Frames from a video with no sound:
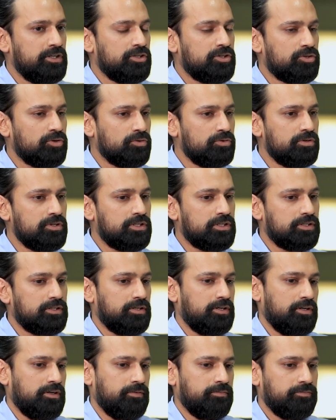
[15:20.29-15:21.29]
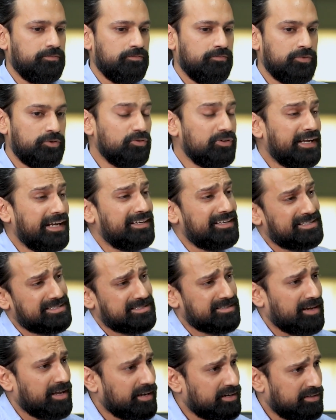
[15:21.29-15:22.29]
don't get
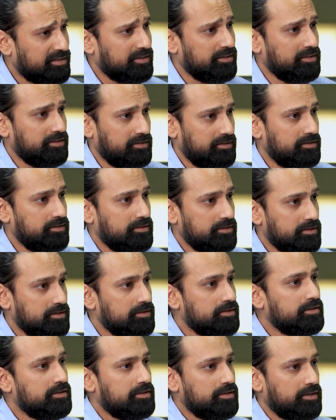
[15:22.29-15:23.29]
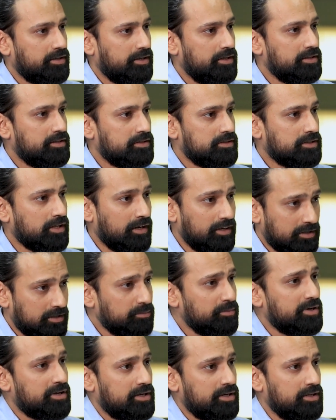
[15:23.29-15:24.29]
distracted, right? So
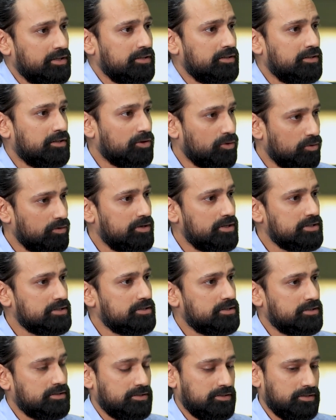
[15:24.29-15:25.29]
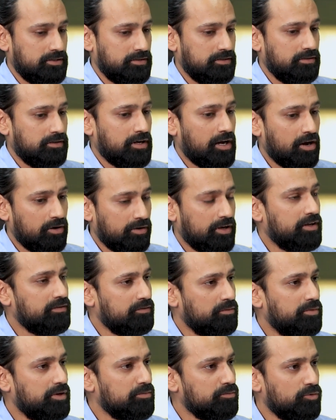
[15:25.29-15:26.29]
ultimately, the goal is how can
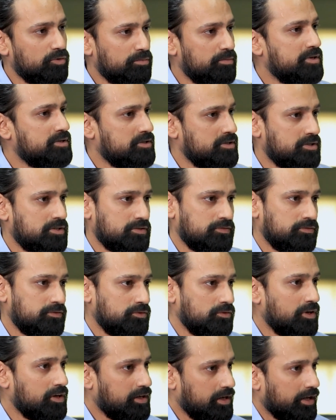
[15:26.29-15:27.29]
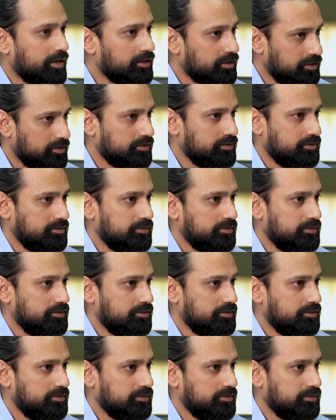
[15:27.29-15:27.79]
we bring more business to a client?